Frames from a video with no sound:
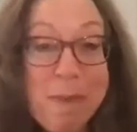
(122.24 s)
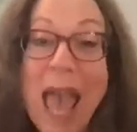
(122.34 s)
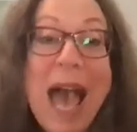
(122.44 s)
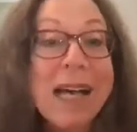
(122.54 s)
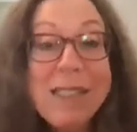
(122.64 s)

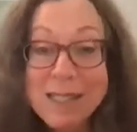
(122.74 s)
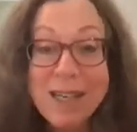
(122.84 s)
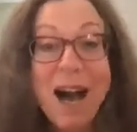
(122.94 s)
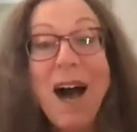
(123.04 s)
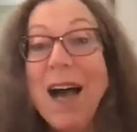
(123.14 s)

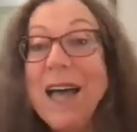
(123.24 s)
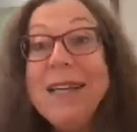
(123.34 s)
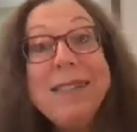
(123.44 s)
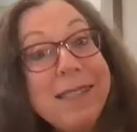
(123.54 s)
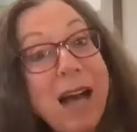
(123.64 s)
passed
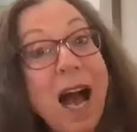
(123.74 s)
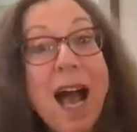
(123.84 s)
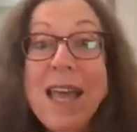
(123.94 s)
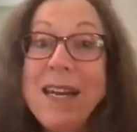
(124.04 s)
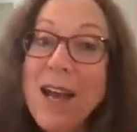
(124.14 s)
on,
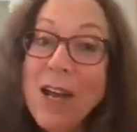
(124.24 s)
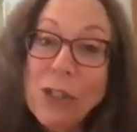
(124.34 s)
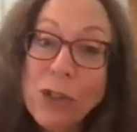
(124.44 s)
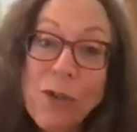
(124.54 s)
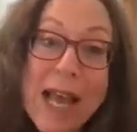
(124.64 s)
died,
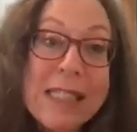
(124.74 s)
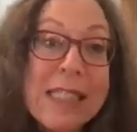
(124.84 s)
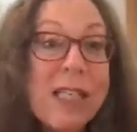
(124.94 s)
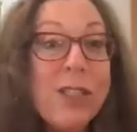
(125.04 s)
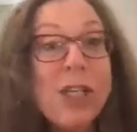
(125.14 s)

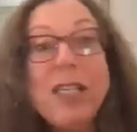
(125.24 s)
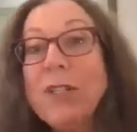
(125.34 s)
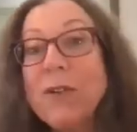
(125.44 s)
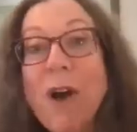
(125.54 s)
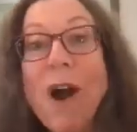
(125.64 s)

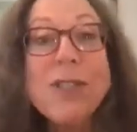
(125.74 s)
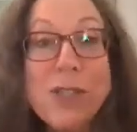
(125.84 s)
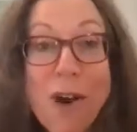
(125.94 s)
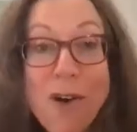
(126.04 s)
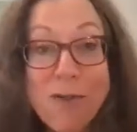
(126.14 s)
transitioned,
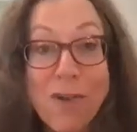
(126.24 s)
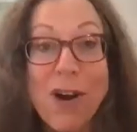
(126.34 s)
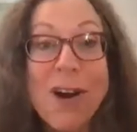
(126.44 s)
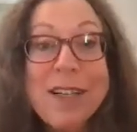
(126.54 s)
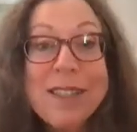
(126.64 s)
crossed
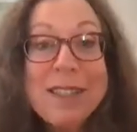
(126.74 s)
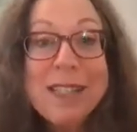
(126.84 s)
over.